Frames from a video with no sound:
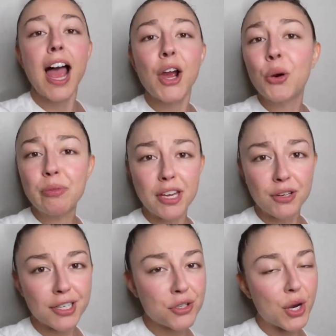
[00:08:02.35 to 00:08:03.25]
I hope that
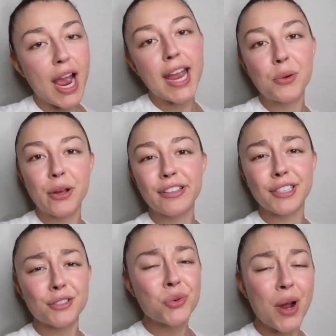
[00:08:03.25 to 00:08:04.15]
you can try it, whether
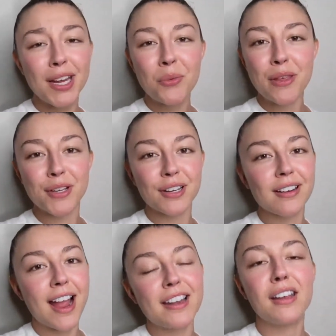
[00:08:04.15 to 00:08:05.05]
you're 20, whether you're
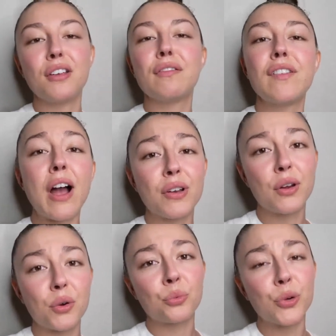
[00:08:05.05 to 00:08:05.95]
90, you found
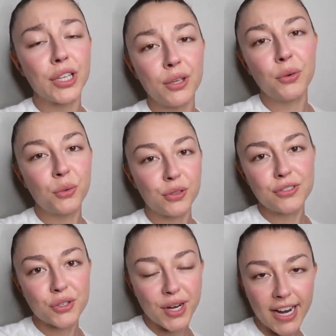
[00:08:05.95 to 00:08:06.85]
out a really cool
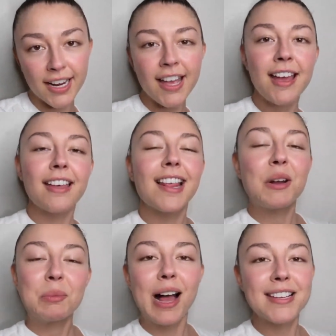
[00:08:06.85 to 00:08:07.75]
trick that
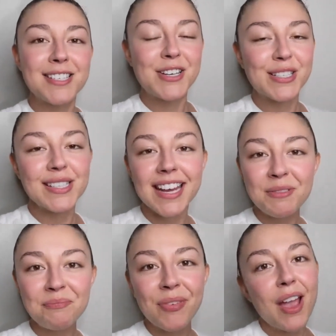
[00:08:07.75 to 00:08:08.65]
applies to your
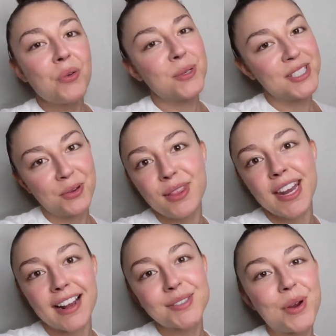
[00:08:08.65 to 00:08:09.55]
skin. We'll see you in the
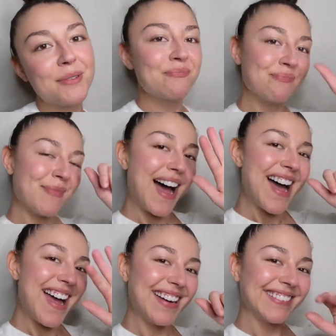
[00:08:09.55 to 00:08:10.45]
next one.
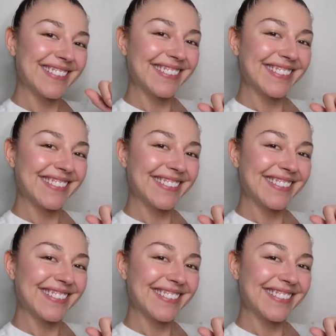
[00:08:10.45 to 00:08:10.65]
Bye.